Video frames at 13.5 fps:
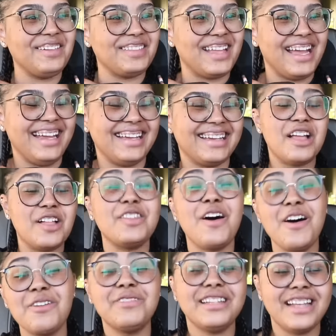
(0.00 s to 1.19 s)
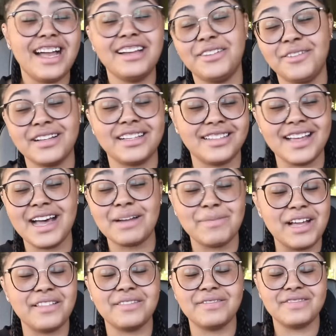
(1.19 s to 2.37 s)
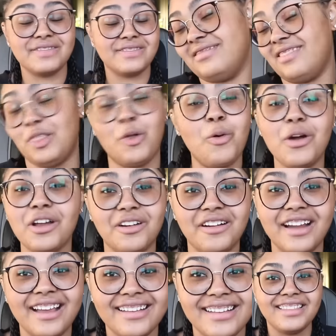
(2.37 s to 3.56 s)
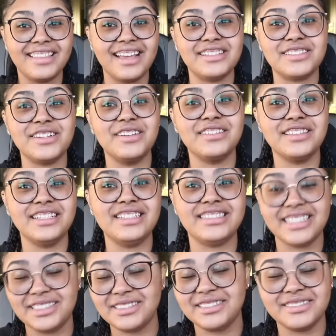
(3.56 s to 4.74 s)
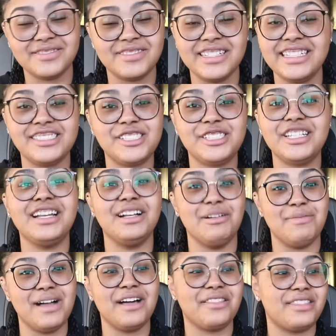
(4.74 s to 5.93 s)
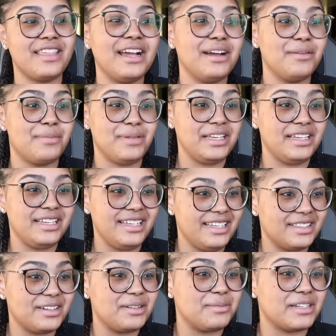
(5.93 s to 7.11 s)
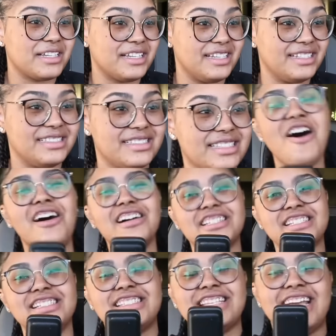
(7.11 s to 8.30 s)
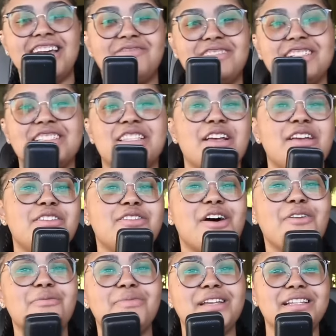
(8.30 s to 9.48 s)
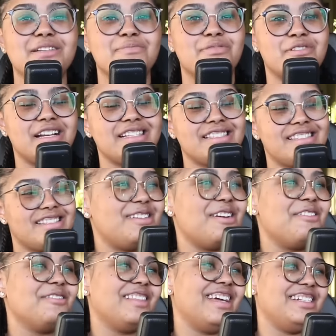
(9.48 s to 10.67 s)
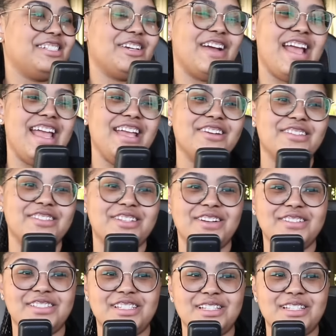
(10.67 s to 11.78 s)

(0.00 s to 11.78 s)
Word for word: like, along with not knowing a lot about lawyering, they certainly didn't read shit about therapy either, because all she said was, don't be depressed, don't let your anger turn to